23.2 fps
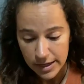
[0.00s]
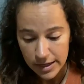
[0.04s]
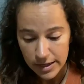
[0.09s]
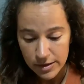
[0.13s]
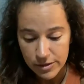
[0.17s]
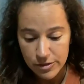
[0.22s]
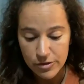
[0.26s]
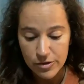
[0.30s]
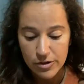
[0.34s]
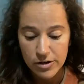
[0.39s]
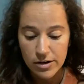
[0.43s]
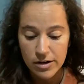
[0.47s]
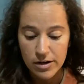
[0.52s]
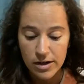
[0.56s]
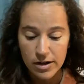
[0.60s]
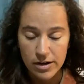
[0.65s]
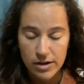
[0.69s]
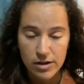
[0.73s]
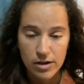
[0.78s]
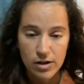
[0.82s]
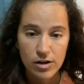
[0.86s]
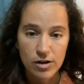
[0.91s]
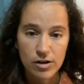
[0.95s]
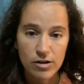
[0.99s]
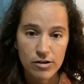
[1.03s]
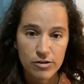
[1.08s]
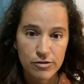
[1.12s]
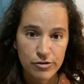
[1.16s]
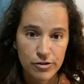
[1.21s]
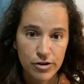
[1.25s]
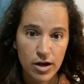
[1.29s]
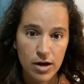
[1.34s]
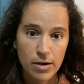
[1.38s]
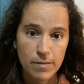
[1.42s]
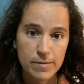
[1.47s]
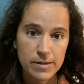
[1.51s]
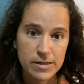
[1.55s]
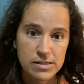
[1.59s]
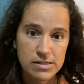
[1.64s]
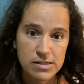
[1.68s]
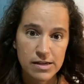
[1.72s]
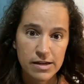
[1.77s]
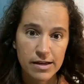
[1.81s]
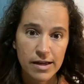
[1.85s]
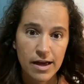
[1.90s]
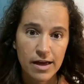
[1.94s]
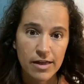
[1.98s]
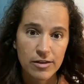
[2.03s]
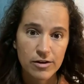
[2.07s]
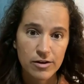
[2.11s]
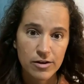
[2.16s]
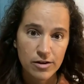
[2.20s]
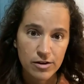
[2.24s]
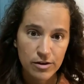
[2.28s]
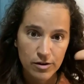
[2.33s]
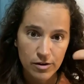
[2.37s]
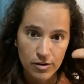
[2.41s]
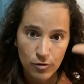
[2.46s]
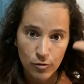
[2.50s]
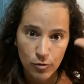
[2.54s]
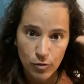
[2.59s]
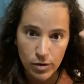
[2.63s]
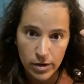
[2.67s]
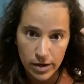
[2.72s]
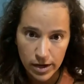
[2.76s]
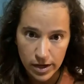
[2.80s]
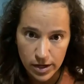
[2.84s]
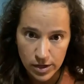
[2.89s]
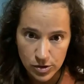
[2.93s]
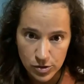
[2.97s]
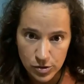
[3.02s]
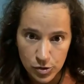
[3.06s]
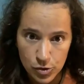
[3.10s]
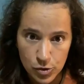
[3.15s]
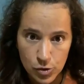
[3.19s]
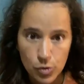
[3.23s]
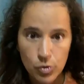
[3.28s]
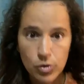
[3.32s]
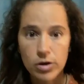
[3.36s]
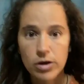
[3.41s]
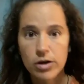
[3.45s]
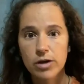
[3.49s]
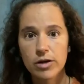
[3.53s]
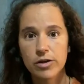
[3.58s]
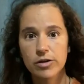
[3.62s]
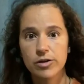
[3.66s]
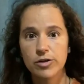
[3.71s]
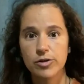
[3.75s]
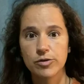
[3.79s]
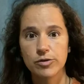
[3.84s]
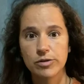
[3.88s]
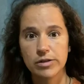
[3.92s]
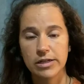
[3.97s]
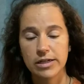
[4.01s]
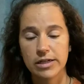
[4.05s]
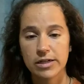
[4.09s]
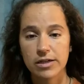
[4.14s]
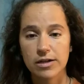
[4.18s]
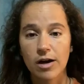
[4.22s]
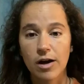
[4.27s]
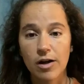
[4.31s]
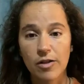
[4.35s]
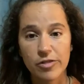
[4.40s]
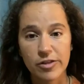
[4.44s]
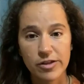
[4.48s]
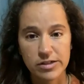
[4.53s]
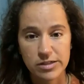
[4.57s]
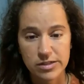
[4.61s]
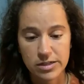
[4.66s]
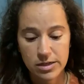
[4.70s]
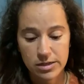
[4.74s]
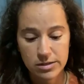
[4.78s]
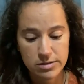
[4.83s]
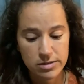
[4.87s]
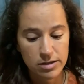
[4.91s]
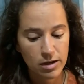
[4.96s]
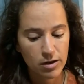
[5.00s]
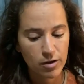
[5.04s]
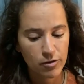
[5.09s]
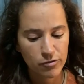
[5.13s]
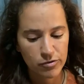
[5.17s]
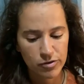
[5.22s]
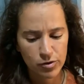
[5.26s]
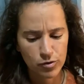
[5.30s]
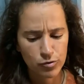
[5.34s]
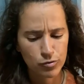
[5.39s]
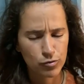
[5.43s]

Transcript: ether and earth coming together in your unique, authentic self.